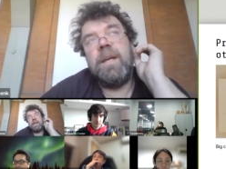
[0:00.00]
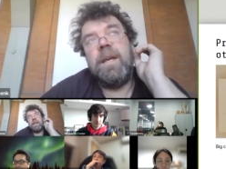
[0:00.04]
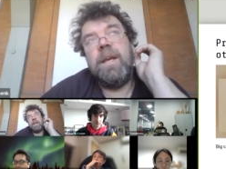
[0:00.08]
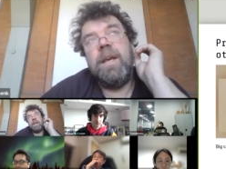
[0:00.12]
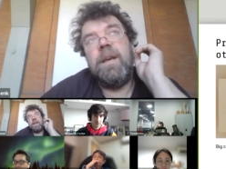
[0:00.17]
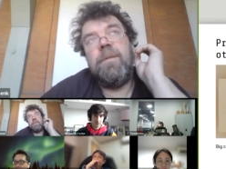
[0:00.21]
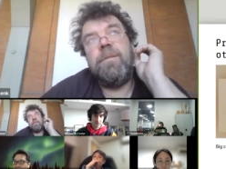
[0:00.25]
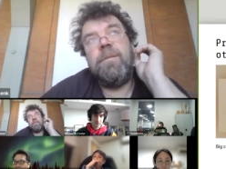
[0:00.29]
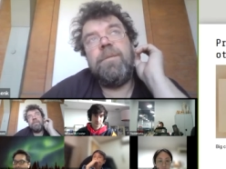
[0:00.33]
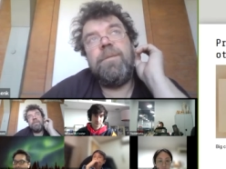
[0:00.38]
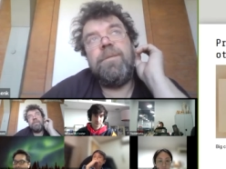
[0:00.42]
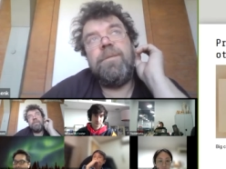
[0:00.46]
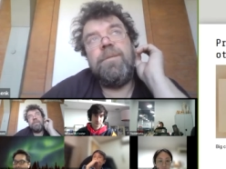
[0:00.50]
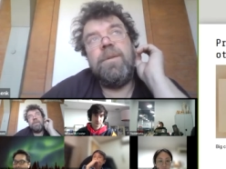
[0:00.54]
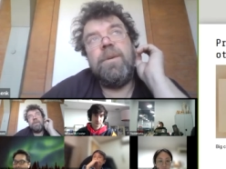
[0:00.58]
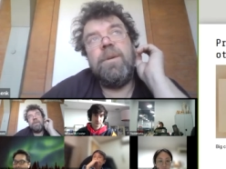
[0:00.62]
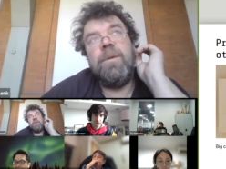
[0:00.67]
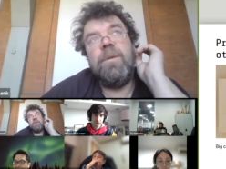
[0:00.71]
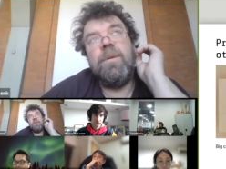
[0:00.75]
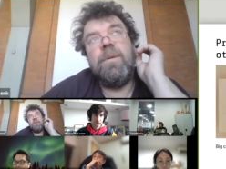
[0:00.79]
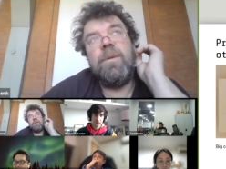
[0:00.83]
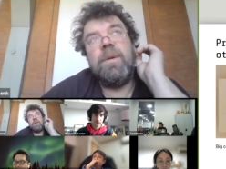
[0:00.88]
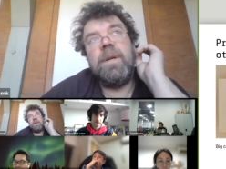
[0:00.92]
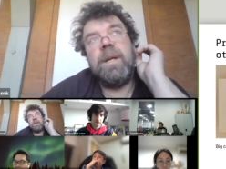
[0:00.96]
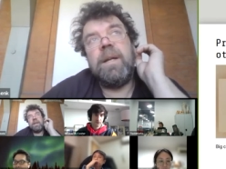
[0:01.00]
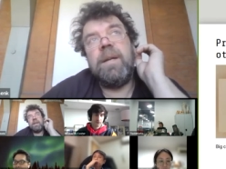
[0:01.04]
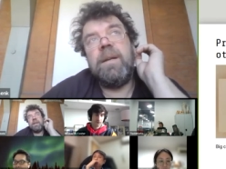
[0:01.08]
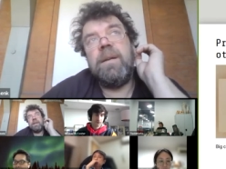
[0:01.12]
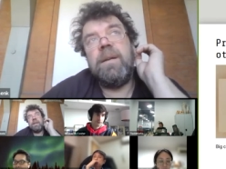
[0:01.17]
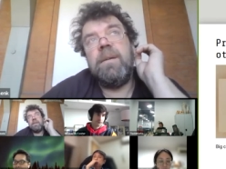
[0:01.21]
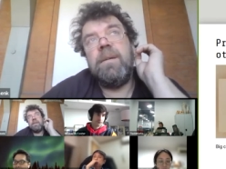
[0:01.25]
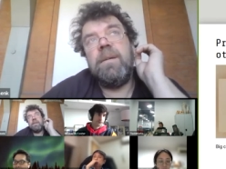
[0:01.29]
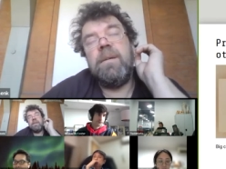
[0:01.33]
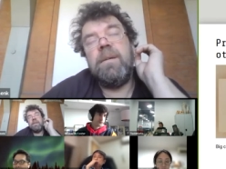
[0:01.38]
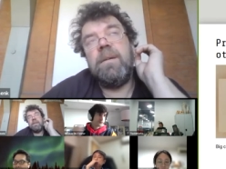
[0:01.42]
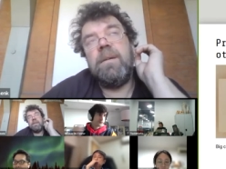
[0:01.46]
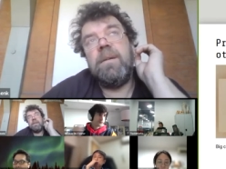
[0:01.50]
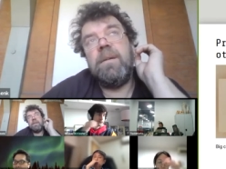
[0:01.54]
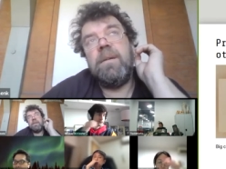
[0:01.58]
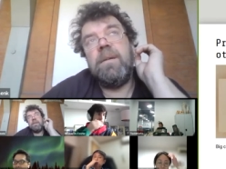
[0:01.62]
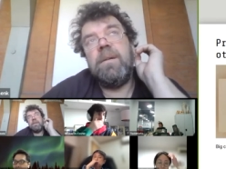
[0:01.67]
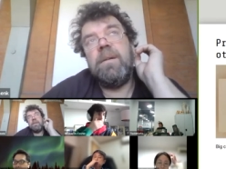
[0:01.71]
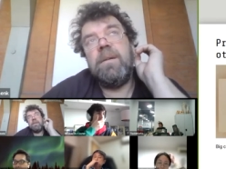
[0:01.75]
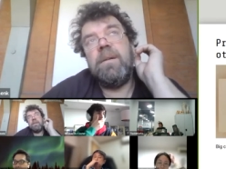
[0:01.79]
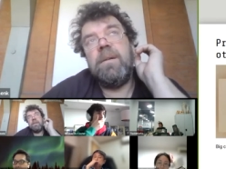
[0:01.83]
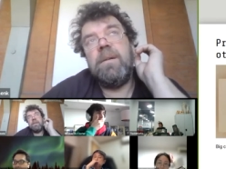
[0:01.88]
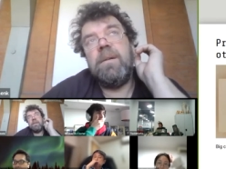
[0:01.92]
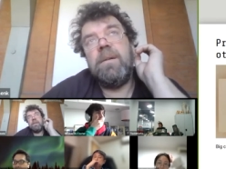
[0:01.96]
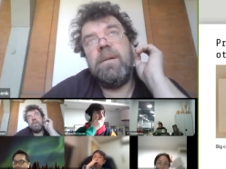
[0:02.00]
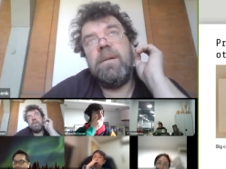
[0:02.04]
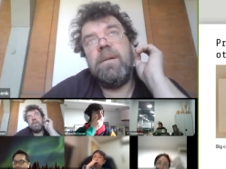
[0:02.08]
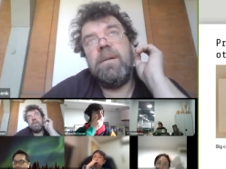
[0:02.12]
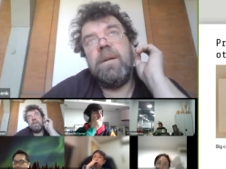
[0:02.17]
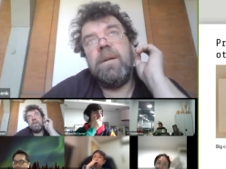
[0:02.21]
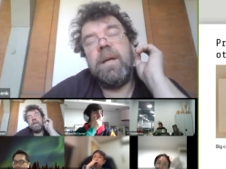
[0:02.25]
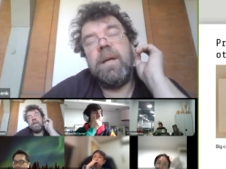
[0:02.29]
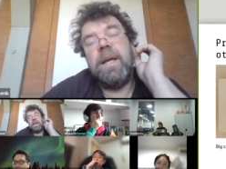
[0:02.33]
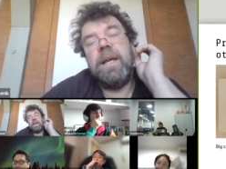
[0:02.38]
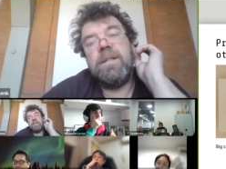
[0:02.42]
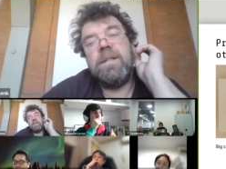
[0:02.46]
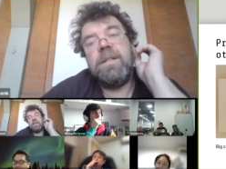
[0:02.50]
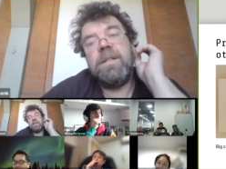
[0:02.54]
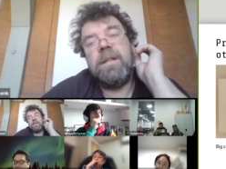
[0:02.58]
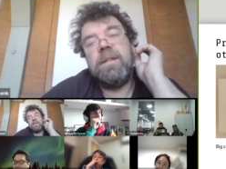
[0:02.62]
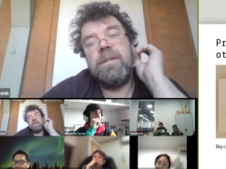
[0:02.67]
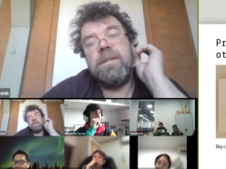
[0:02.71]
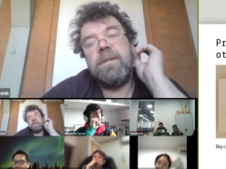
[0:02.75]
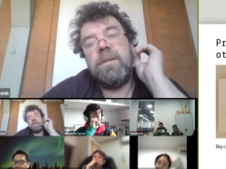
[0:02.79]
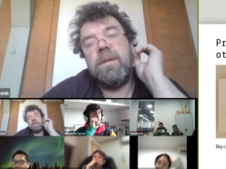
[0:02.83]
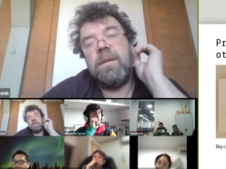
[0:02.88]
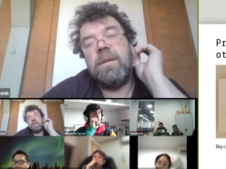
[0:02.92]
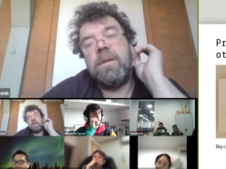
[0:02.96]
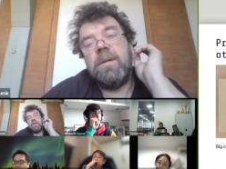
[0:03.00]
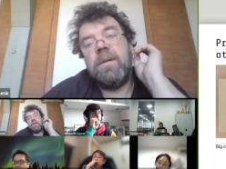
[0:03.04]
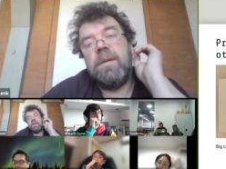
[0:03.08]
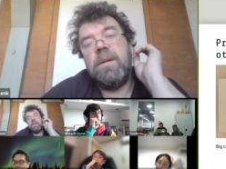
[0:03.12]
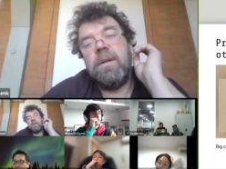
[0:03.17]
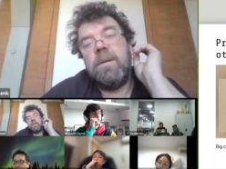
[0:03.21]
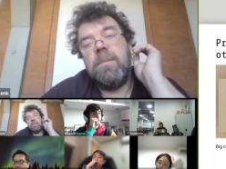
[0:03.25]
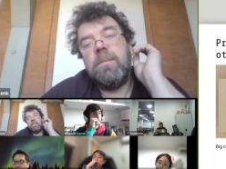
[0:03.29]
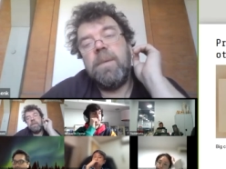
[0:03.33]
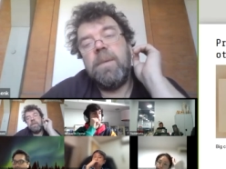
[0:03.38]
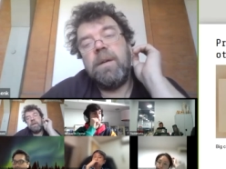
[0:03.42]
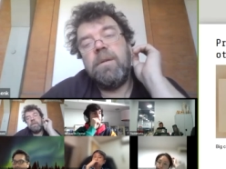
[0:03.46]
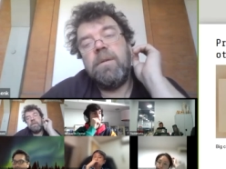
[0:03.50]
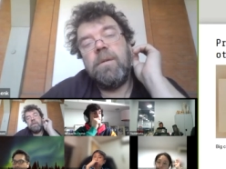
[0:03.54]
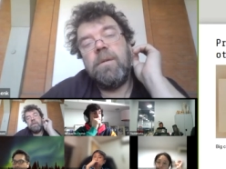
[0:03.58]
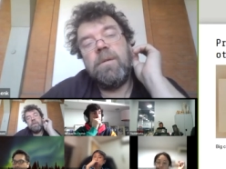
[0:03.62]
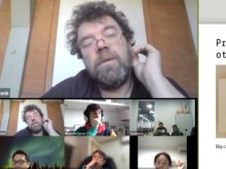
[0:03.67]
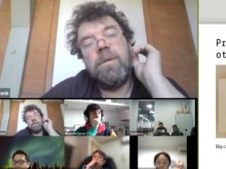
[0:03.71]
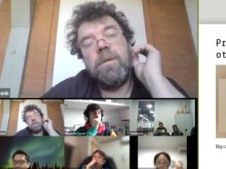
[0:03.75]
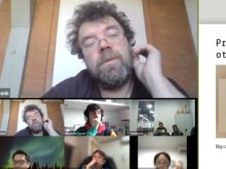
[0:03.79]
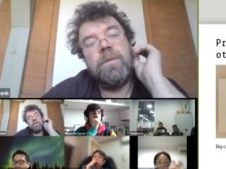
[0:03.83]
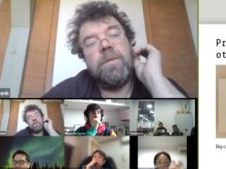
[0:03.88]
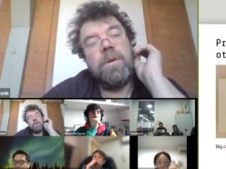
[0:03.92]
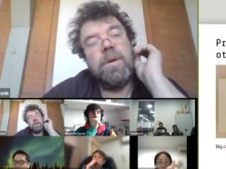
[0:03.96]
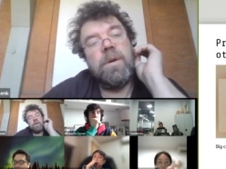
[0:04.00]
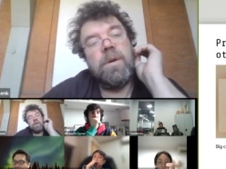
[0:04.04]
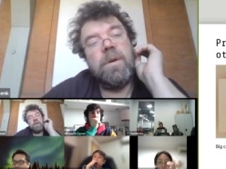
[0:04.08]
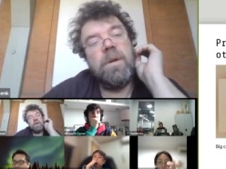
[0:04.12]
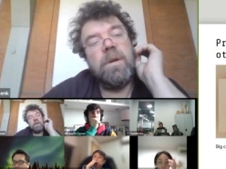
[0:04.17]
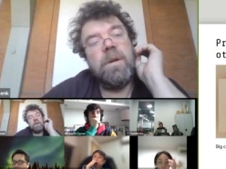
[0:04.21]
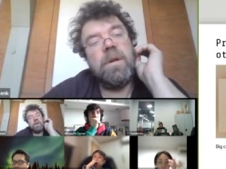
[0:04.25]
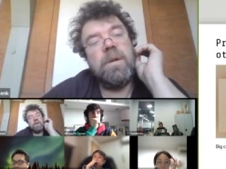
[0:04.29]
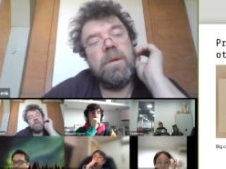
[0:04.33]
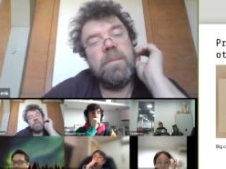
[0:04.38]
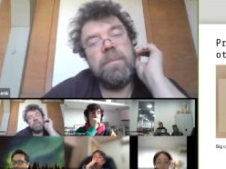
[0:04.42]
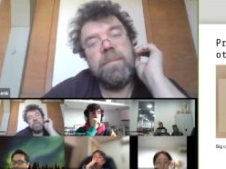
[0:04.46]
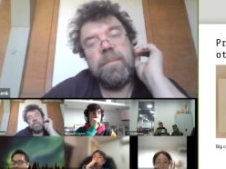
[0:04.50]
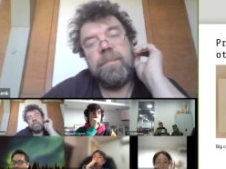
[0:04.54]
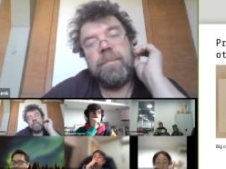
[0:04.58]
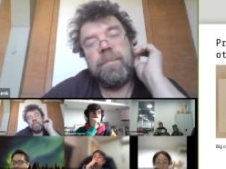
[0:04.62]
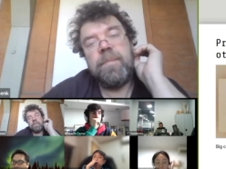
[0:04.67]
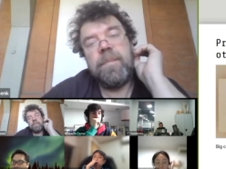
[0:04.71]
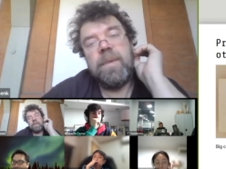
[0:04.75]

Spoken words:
if you can access the microcontroller.